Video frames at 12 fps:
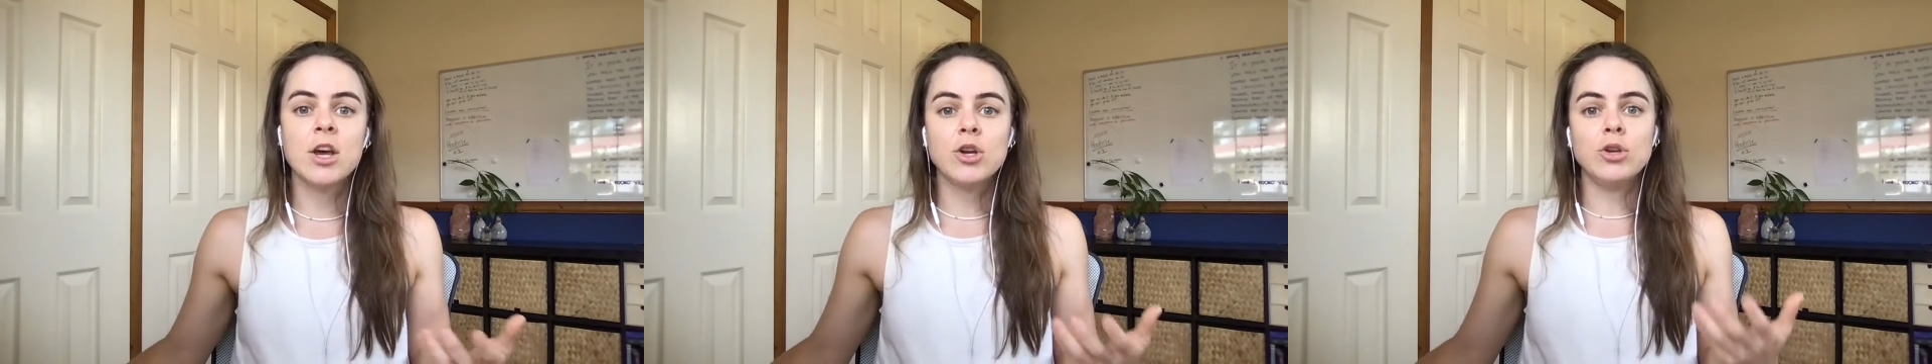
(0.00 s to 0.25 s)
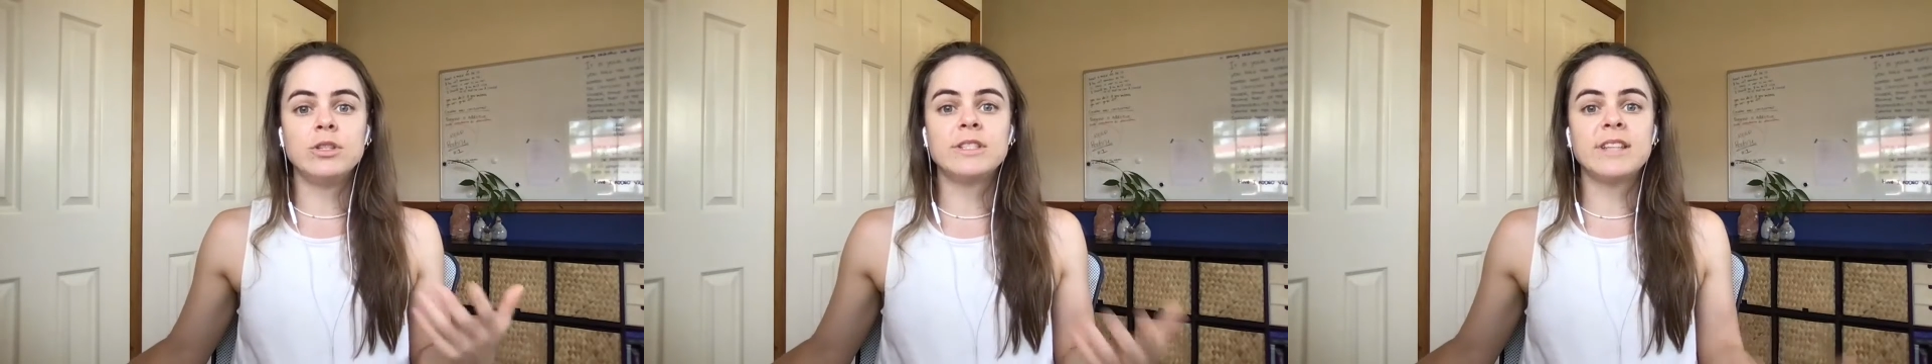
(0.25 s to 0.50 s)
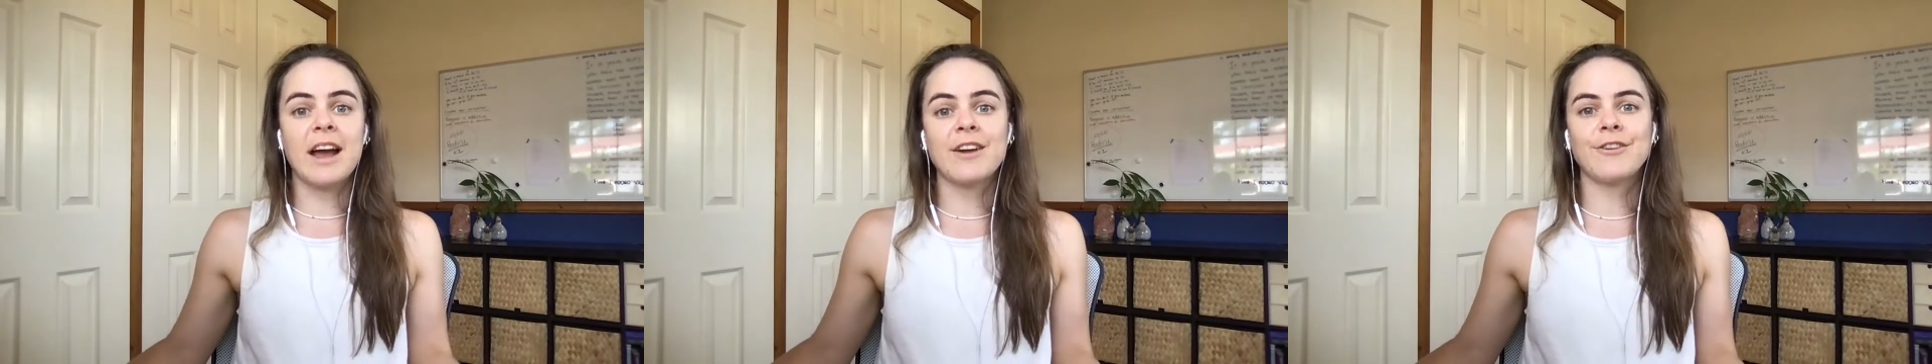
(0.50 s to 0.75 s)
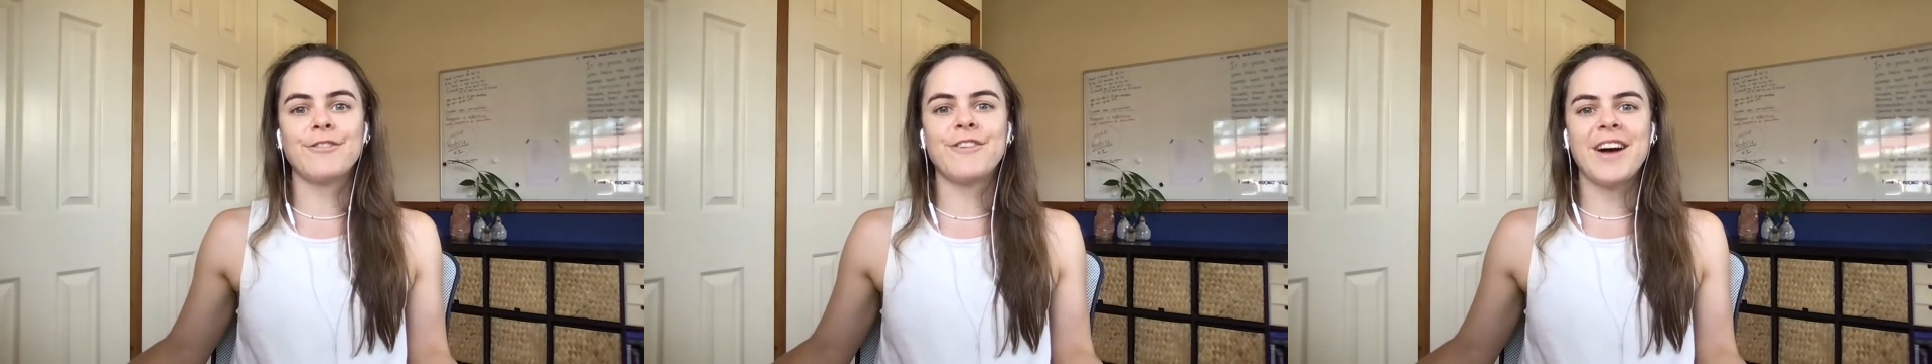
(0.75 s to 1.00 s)
you
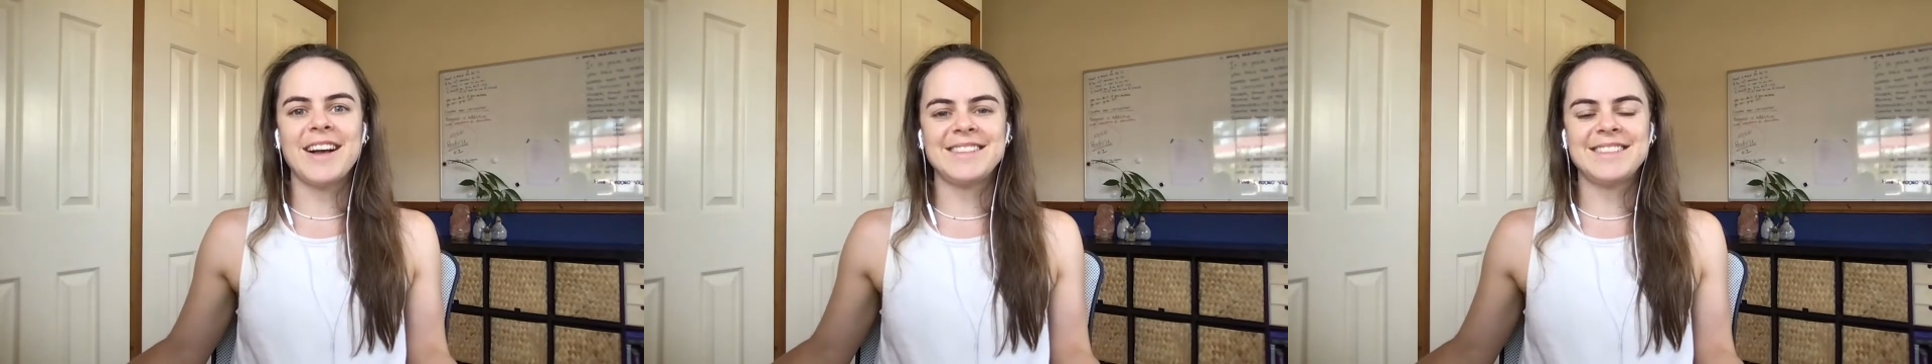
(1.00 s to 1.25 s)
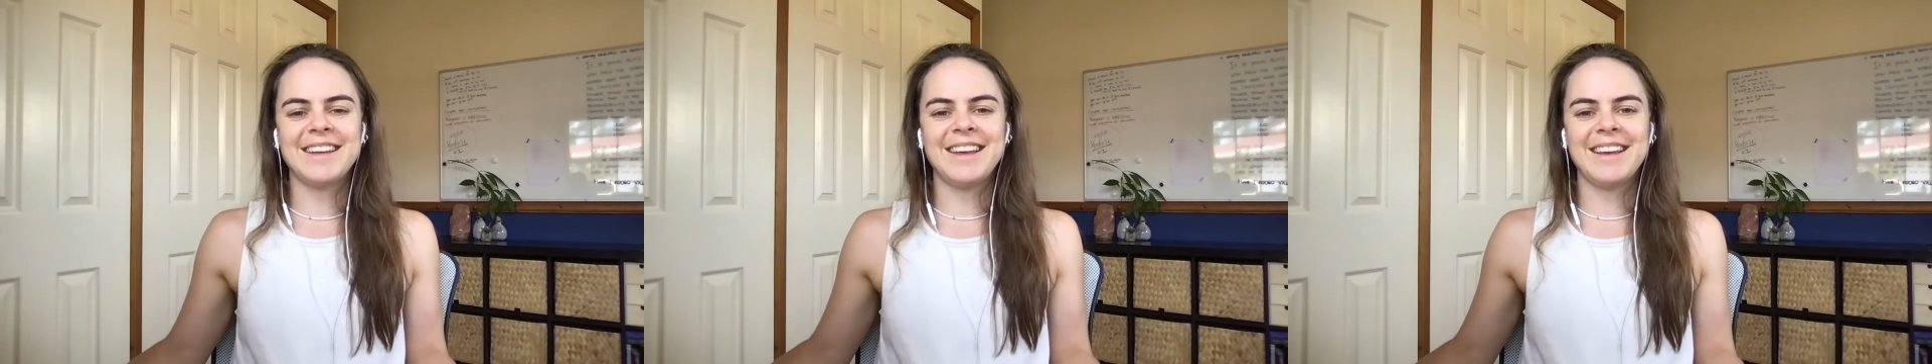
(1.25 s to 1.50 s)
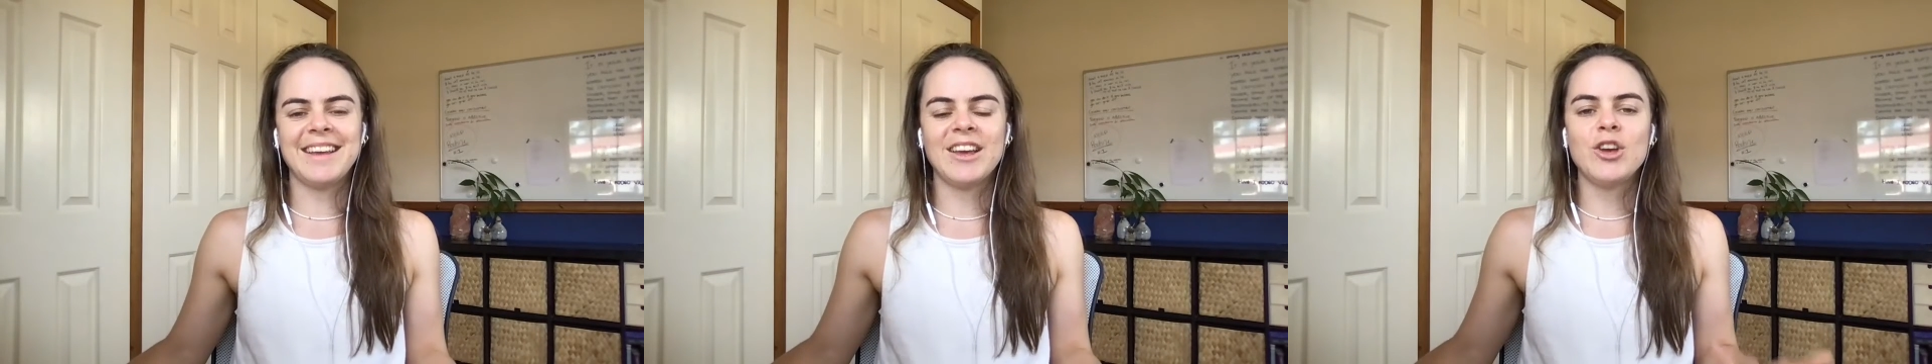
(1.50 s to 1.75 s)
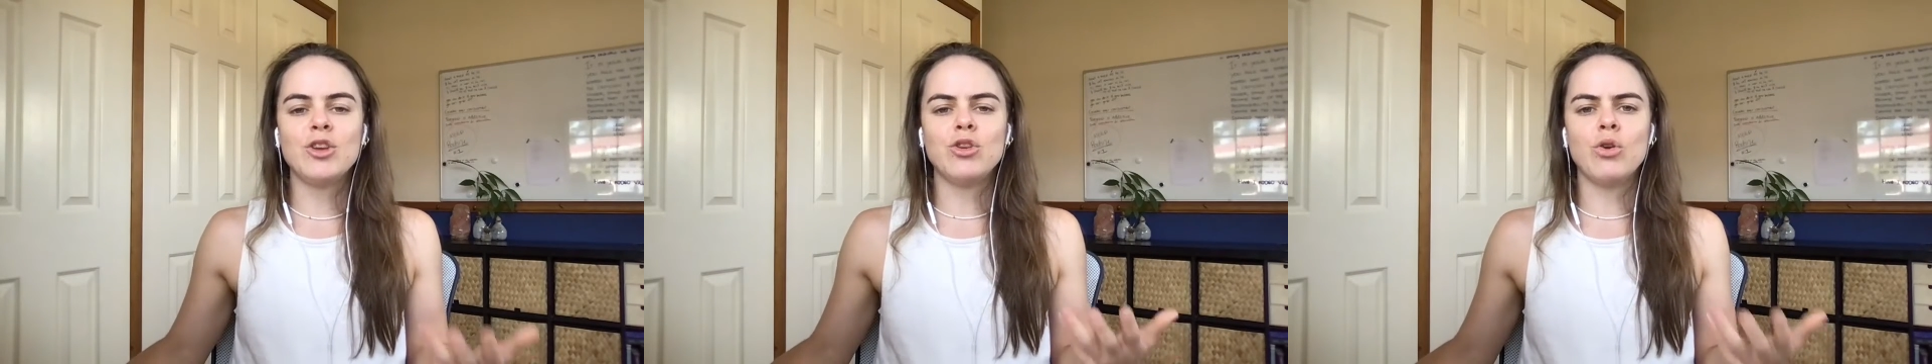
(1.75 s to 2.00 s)
sacrificing
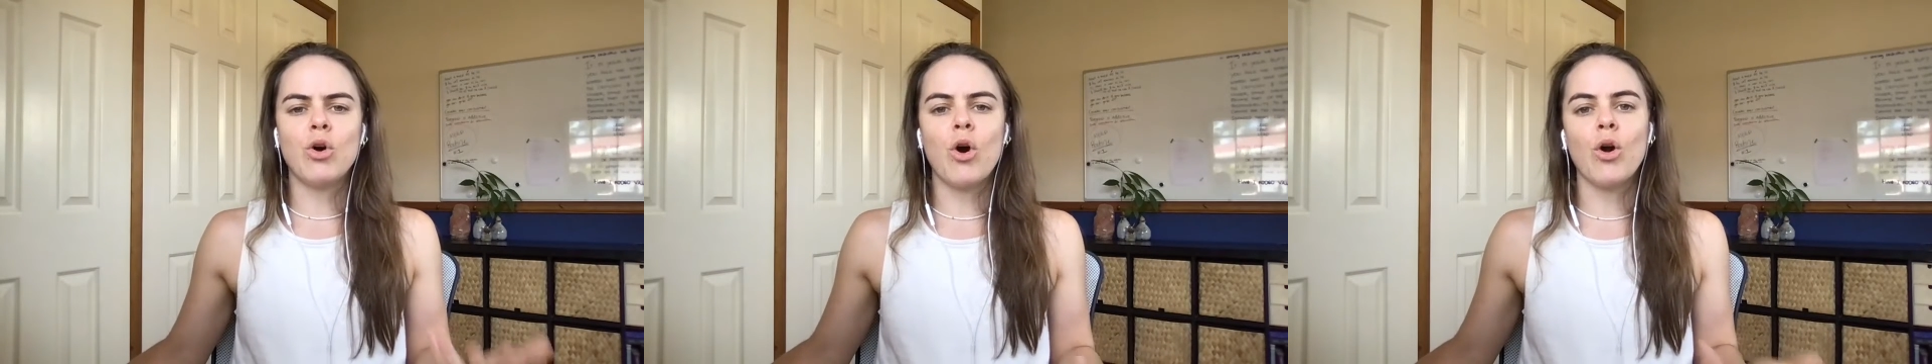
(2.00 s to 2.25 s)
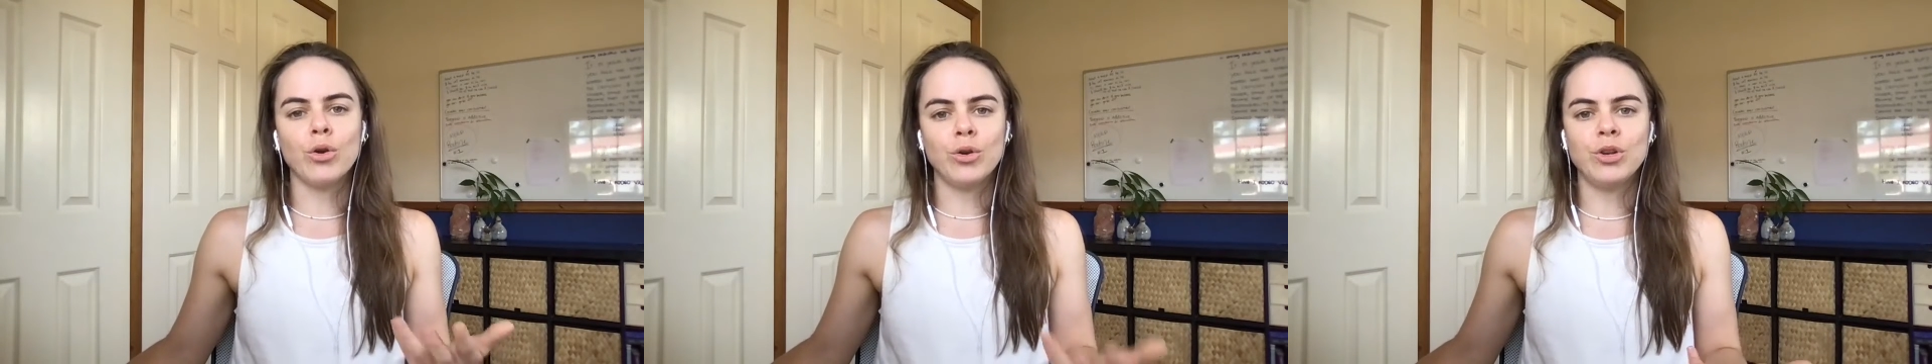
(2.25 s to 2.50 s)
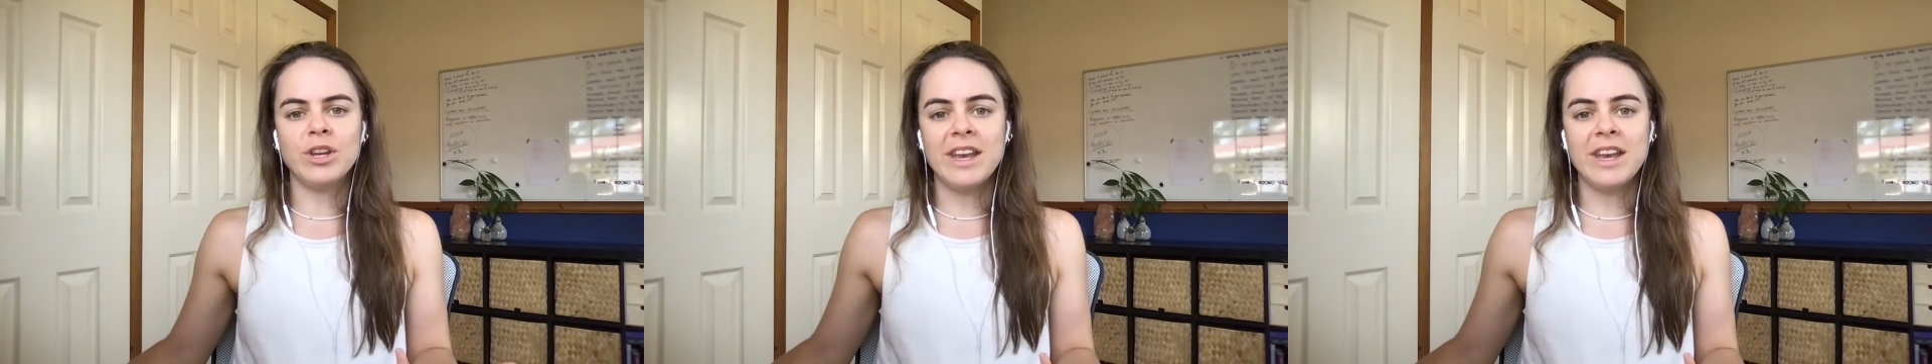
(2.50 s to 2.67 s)
your own